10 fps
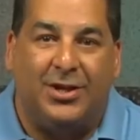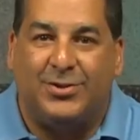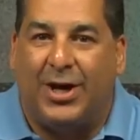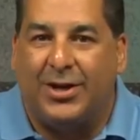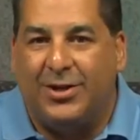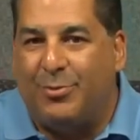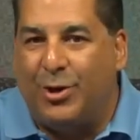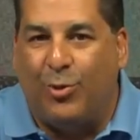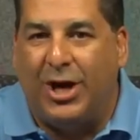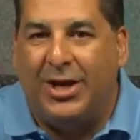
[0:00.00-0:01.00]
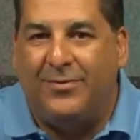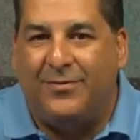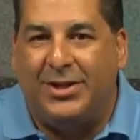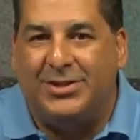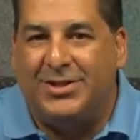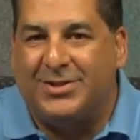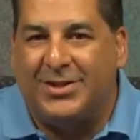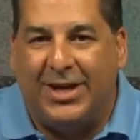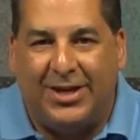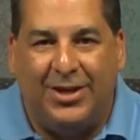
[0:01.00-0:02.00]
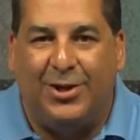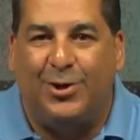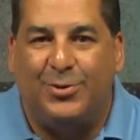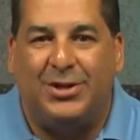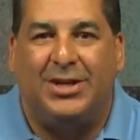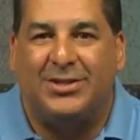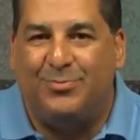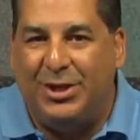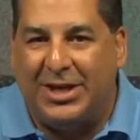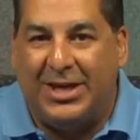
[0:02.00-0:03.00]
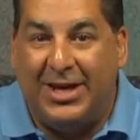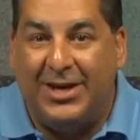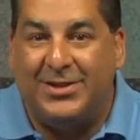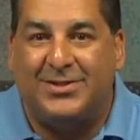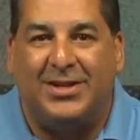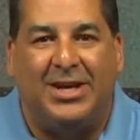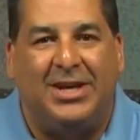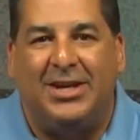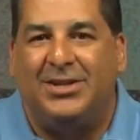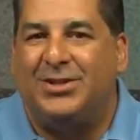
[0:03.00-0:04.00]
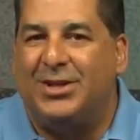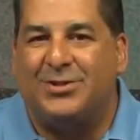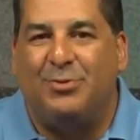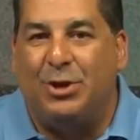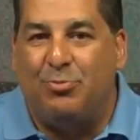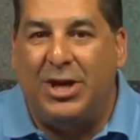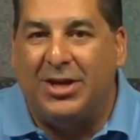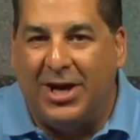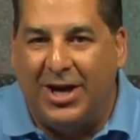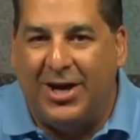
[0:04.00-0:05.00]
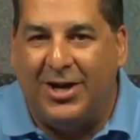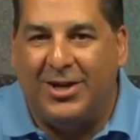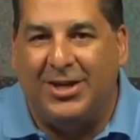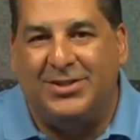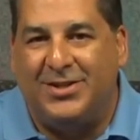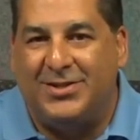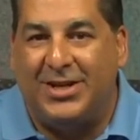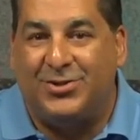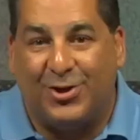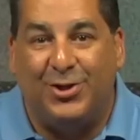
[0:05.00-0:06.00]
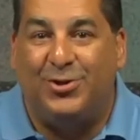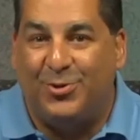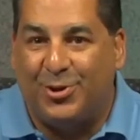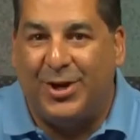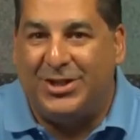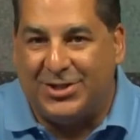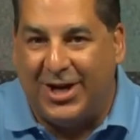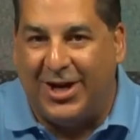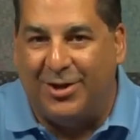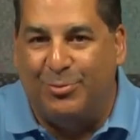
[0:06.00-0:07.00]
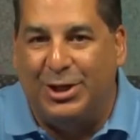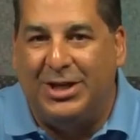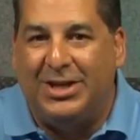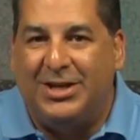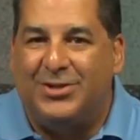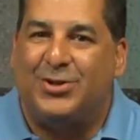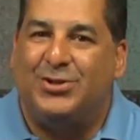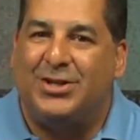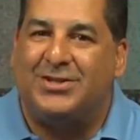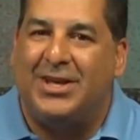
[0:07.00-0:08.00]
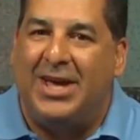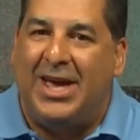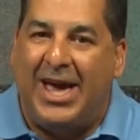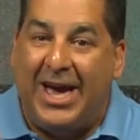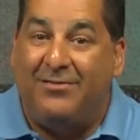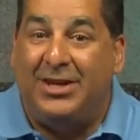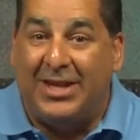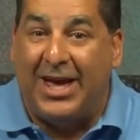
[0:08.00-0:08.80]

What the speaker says: talking to my wife, and she's like, she gives me a kiss. She gives me a big hug, and she says, "You're going to do a great job." So just having